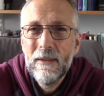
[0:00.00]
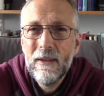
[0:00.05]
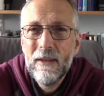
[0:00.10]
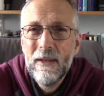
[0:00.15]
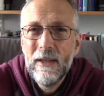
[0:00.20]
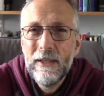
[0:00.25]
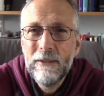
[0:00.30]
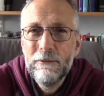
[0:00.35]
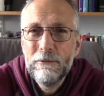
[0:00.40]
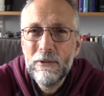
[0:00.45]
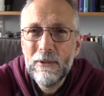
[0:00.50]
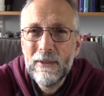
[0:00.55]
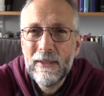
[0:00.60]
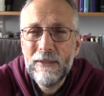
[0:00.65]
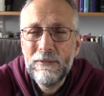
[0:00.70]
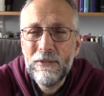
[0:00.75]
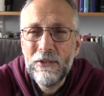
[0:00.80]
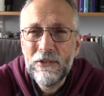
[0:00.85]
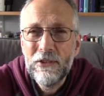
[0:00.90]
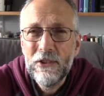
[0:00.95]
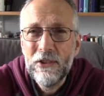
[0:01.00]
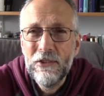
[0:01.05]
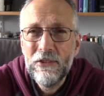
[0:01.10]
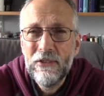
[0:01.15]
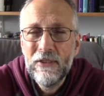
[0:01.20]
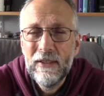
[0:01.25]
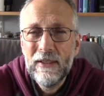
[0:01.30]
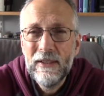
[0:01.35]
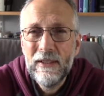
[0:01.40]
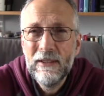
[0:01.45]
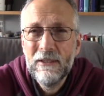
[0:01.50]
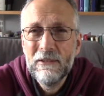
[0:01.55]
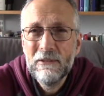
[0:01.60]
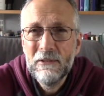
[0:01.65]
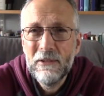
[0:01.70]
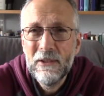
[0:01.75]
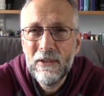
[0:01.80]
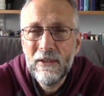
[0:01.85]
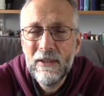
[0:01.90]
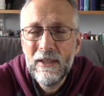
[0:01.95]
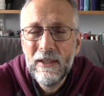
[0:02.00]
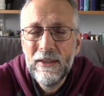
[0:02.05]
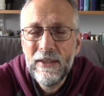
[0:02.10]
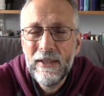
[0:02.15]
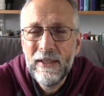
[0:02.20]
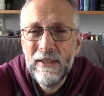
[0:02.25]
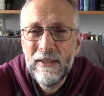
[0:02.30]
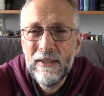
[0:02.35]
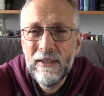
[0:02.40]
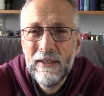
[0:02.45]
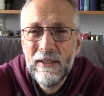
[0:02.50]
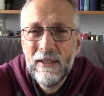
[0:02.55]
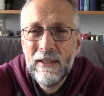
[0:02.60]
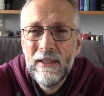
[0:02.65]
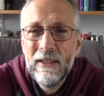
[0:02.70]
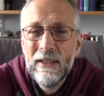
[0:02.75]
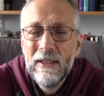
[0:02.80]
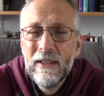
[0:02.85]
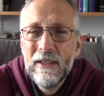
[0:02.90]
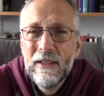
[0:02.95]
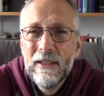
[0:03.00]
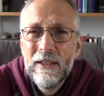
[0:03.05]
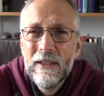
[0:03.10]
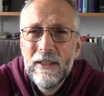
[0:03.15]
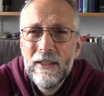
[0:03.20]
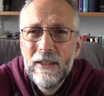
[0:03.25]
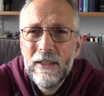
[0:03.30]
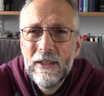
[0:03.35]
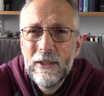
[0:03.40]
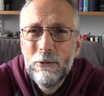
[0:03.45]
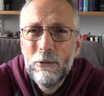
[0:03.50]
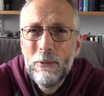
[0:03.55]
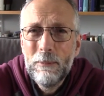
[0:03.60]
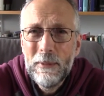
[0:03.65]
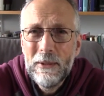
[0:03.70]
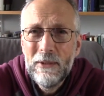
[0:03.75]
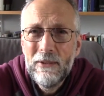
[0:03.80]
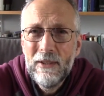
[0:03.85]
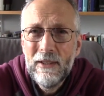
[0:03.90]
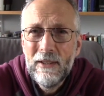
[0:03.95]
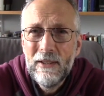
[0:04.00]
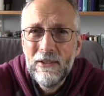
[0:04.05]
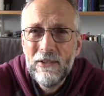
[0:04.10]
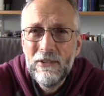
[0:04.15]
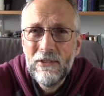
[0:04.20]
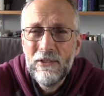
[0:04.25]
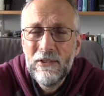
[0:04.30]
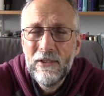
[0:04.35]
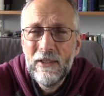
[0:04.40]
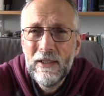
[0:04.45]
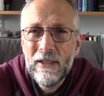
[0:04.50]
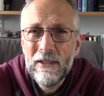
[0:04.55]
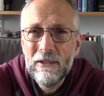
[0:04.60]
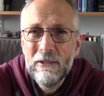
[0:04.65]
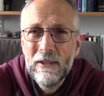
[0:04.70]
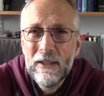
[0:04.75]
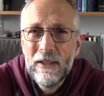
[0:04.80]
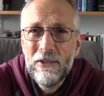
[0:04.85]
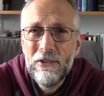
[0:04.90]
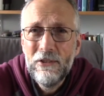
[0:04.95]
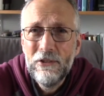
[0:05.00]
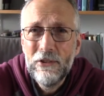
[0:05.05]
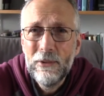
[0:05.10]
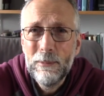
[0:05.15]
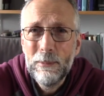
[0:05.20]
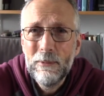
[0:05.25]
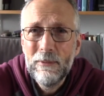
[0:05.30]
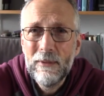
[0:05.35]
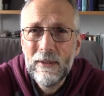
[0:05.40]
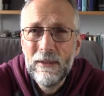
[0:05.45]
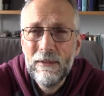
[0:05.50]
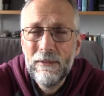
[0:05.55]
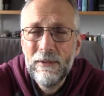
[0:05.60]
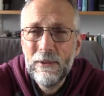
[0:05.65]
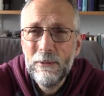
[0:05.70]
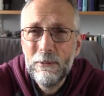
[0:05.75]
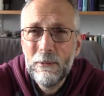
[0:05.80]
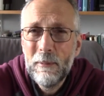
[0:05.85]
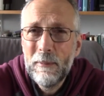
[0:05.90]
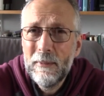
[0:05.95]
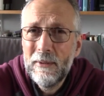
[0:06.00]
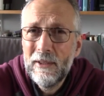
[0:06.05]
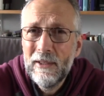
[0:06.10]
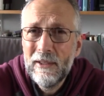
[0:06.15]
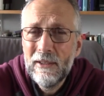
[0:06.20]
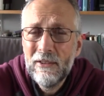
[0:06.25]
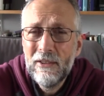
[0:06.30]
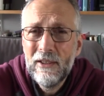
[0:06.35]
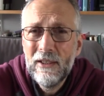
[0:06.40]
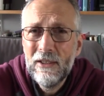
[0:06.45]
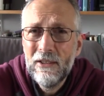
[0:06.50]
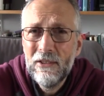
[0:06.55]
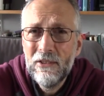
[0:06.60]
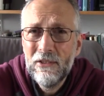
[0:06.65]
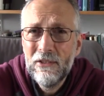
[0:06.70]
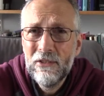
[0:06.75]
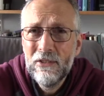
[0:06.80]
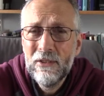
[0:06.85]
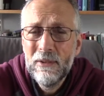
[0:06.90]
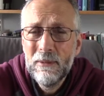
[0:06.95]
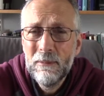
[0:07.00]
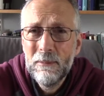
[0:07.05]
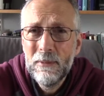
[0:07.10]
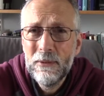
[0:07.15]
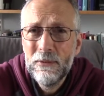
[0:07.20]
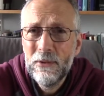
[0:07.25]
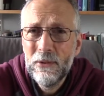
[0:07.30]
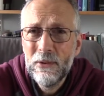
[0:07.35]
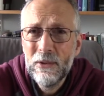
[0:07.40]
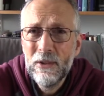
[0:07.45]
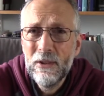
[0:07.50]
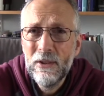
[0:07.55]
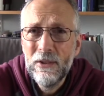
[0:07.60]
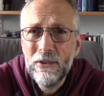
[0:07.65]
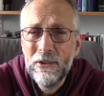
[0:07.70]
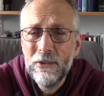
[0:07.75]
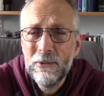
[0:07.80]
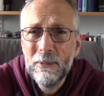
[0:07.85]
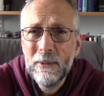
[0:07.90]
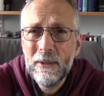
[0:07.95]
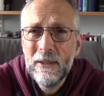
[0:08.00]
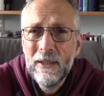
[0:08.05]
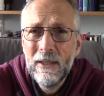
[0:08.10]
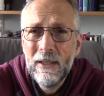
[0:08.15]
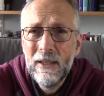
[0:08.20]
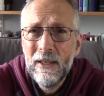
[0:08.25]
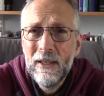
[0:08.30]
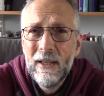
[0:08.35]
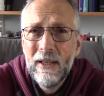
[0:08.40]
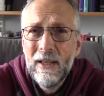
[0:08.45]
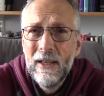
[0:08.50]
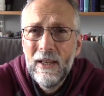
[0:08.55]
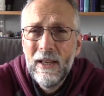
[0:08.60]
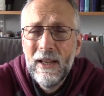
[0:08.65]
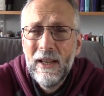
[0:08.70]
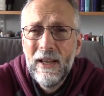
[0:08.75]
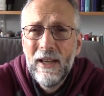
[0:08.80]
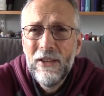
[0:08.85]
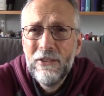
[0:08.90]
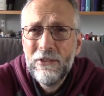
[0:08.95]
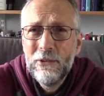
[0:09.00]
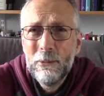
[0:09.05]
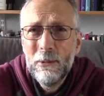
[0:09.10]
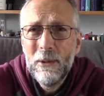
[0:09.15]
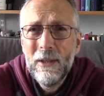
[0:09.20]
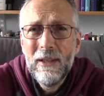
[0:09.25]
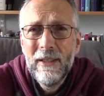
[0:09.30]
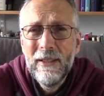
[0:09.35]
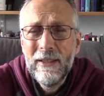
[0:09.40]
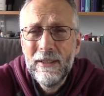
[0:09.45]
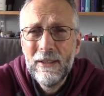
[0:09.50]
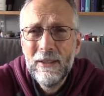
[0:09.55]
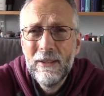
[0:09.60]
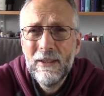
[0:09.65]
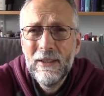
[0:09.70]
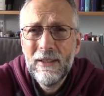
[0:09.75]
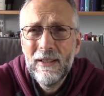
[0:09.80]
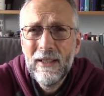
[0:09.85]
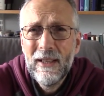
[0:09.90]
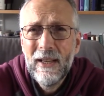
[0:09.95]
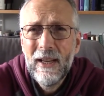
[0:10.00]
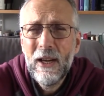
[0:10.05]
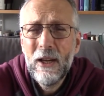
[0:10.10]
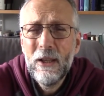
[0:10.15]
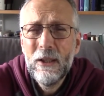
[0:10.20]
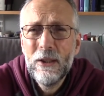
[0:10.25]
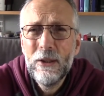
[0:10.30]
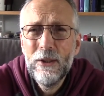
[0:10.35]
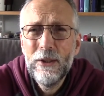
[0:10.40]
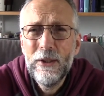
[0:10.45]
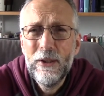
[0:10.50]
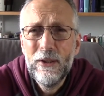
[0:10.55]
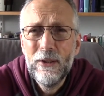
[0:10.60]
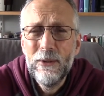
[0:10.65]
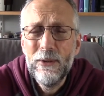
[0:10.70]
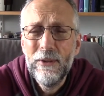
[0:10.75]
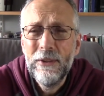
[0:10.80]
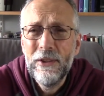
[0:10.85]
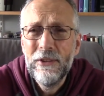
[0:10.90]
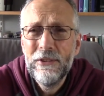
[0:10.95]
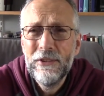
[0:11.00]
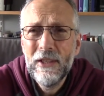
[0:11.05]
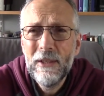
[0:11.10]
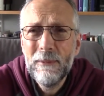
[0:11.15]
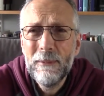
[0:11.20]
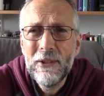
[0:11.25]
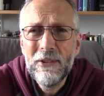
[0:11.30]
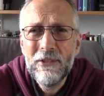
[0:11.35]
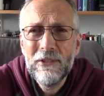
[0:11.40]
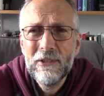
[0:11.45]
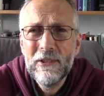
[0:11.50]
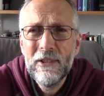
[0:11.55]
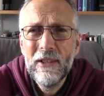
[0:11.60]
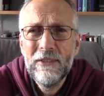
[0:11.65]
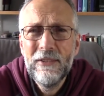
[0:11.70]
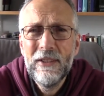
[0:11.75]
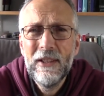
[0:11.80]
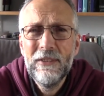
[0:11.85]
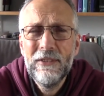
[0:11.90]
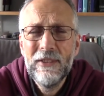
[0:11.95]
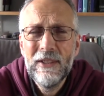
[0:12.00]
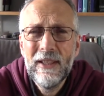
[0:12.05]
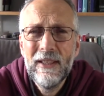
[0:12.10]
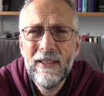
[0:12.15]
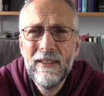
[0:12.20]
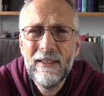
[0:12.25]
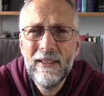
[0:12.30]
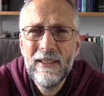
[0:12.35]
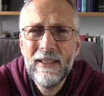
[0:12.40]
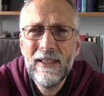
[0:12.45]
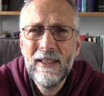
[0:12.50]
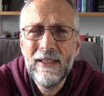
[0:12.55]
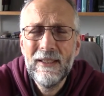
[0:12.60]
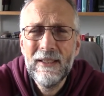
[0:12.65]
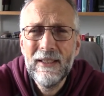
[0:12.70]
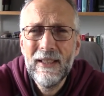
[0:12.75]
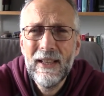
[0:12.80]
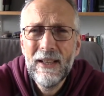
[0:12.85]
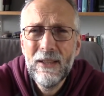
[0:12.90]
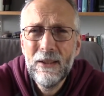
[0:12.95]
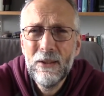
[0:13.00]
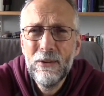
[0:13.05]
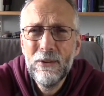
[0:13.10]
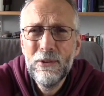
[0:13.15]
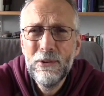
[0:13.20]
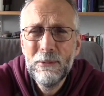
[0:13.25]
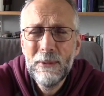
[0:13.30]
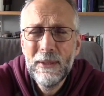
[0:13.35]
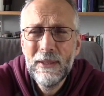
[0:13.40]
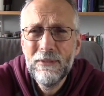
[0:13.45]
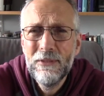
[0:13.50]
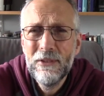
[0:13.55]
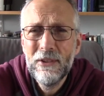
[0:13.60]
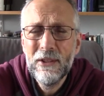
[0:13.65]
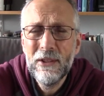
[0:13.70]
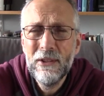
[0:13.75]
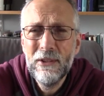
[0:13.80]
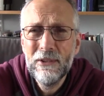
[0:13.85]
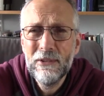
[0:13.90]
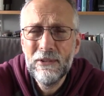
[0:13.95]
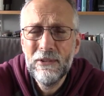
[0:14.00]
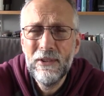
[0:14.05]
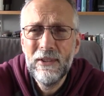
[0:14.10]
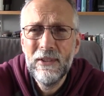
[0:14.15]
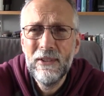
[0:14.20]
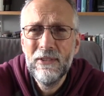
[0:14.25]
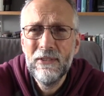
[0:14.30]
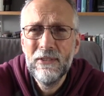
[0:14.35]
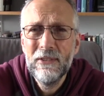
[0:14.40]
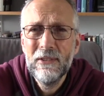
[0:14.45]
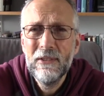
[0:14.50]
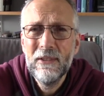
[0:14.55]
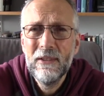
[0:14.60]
And if real love is costly, then there will be tears in a relationship of love. There will be tears before God as we ask why. How long, O Lord? The psalmist cries out again and again. How long do we have to go through this?